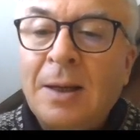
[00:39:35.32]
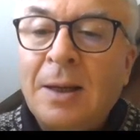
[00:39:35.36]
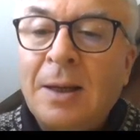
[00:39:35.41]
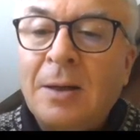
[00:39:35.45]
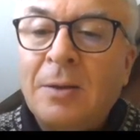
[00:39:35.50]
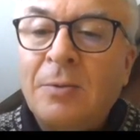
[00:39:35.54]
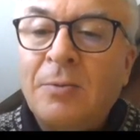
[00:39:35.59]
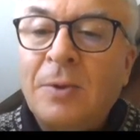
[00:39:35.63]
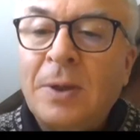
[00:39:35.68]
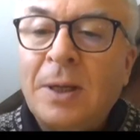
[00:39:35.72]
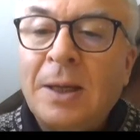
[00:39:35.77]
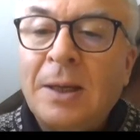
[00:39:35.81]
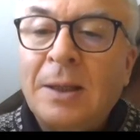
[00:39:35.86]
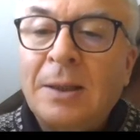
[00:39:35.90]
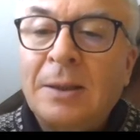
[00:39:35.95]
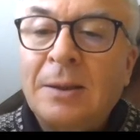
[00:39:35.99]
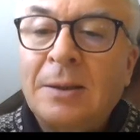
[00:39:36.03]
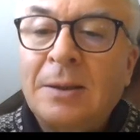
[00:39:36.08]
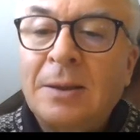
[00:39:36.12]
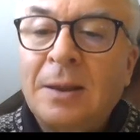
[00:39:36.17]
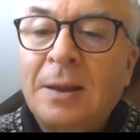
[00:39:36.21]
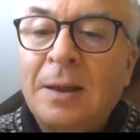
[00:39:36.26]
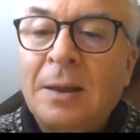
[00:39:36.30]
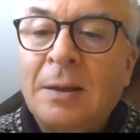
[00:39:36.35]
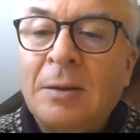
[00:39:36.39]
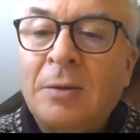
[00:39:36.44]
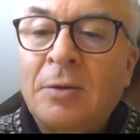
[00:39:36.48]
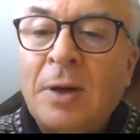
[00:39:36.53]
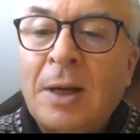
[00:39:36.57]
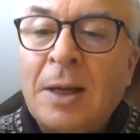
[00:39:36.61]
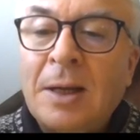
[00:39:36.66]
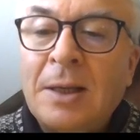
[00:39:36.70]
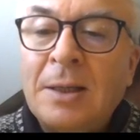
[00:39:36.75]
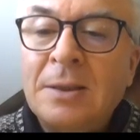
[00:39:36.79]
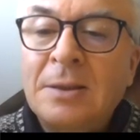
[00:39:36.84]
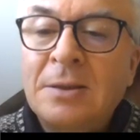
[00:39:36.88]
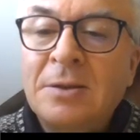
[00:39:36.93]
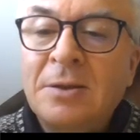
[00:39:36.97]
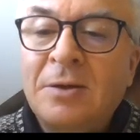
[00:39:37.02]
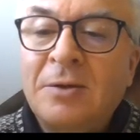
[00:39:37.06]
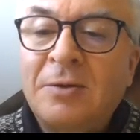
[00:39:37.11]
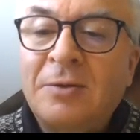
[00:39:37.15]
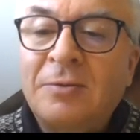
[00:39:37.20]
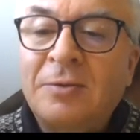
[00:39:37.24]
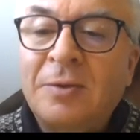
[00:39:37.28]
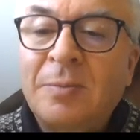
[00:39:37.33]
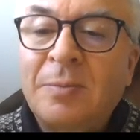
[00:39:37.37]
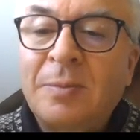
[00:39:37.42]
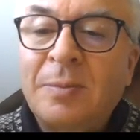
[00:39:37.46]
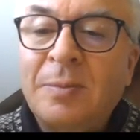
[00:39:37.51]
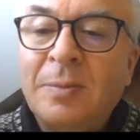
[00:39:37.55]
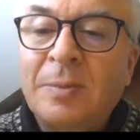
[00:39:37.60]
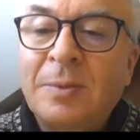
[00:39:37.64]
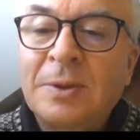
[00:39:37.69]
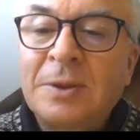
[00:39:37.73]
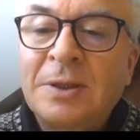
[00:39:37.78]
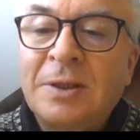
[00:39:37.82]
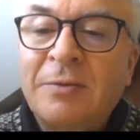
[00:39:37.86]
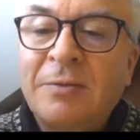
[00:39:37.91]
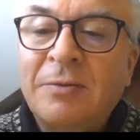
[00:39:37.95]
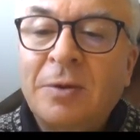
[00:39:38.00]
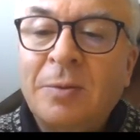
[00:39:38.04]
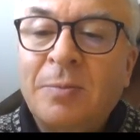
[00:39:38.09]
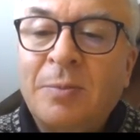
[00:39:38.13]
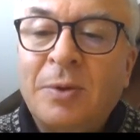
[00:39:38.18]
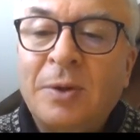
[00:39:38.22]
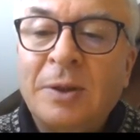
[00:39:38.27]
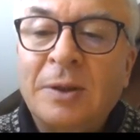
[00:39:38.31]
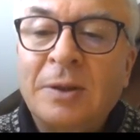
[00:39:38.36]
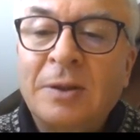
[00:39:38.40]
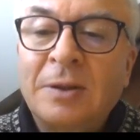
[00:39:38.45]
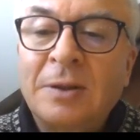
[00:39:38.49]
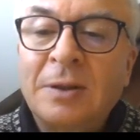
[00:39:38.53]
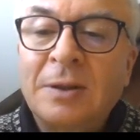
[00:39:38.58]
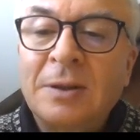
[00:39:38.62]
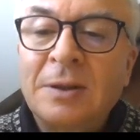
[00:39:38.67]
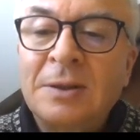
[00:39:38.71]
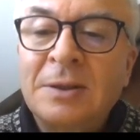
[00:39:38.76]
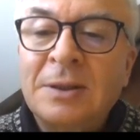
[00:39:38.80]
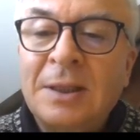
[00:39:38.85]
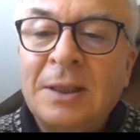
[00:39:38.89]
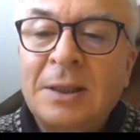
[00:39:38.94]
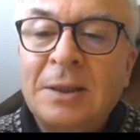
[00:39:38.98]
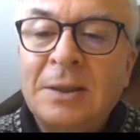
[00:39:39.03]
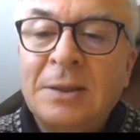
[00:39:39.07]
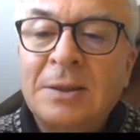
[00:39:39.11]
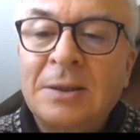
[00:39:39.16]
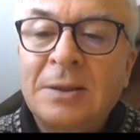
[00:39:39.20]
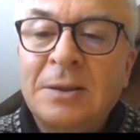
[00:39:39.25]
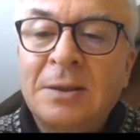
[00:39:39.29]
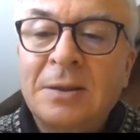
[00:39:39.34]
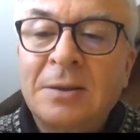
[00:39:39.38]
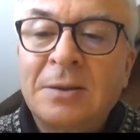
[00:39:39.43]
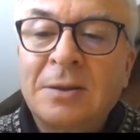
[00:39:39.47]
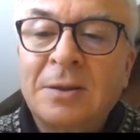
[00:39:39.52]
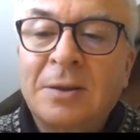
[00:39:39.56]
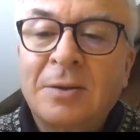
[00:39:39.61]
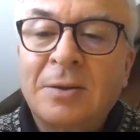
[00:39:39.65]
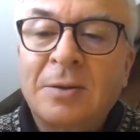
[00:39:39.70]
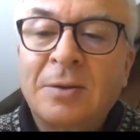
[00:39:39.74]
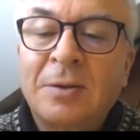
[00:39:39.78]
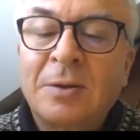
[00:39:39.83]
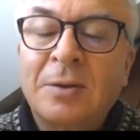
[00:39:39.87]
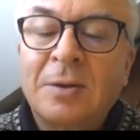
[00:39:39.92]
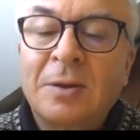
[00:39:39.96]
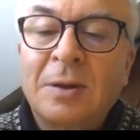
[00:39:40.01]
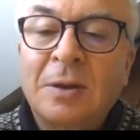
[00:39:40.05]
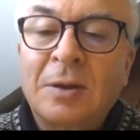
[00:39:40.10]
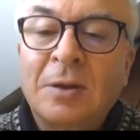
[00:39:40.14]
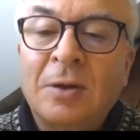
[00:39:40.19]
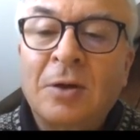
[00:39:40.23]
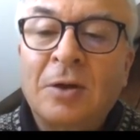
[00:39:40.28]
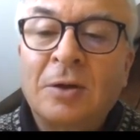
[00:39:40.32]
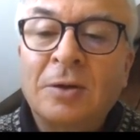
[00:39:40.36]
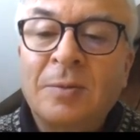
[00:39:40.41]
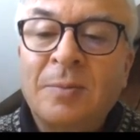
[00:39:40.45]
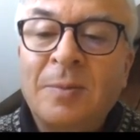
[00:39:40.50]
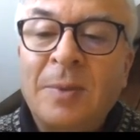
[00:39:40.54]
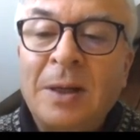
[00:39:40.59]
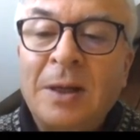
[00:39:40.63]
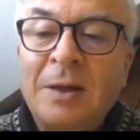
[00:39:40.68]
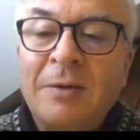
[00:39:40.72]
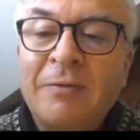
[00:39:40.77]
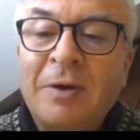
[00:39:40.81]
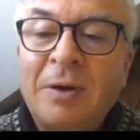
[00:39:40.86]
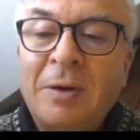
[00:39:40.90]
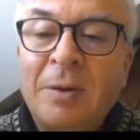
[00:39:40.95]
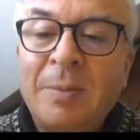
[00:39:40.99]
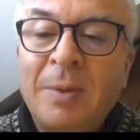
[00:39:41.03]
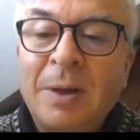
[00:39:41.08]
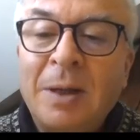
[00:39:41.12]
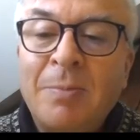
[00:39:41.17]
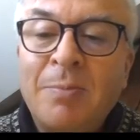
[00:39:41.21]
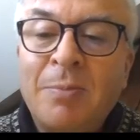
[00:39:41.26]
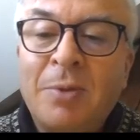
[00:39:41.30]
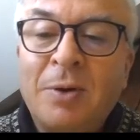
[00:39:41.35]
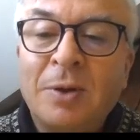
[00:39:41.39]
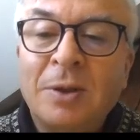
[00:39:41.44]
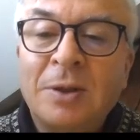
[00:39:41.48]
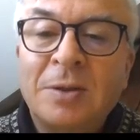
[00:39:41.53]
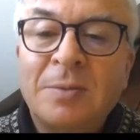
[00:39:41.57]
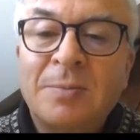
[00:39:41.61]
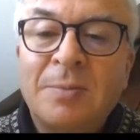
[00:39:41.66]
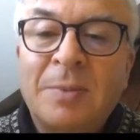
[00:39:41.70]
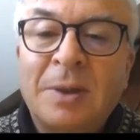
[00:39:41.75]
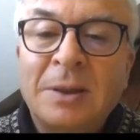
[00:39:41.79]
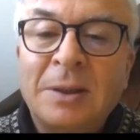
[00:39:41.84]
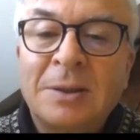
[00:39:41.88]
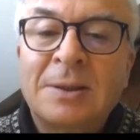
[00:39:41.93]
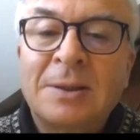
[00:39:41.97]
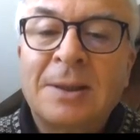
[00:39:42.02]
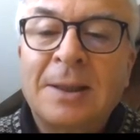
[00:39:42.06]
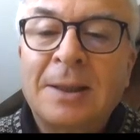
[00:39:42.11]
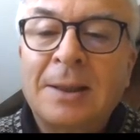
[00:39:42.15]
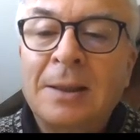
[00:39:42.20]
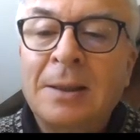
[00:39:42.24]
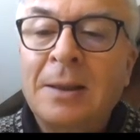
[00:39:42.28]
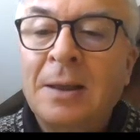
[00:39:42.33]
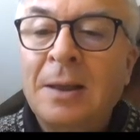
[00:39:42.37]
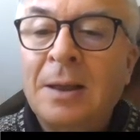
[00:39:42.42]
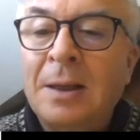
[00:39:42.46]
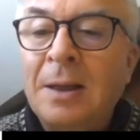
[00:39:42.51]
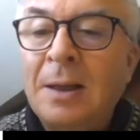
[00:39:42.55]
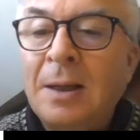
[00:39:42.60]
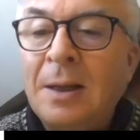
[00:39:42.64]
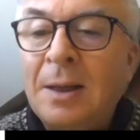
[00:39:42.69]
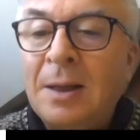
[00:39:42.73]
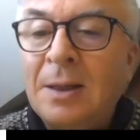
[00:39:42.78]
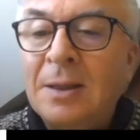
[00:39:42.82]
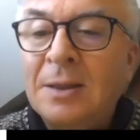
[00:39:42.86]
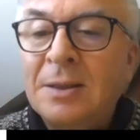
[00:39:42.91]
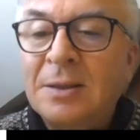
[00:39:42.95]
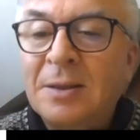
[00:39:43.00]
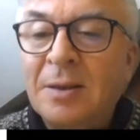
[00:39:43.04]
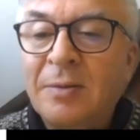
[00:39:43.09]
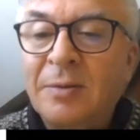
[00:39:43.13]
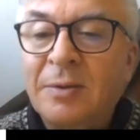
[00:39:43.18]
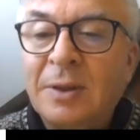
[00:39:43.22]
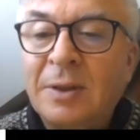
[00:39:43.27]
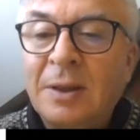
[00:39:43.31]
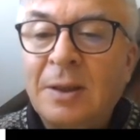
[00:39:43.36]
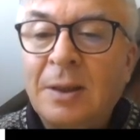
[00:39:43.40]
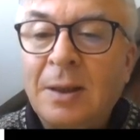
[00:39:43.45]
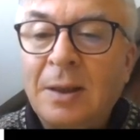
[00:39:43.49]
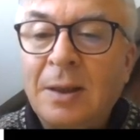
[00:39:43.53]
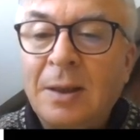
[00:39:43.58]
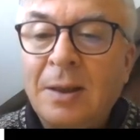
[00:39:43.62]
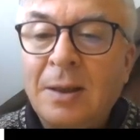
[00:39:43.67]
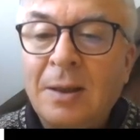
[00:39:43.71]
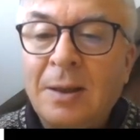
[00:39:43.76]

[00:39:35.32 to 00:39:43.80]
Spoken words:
And we get a raise of 7.6, so not very many points, but still something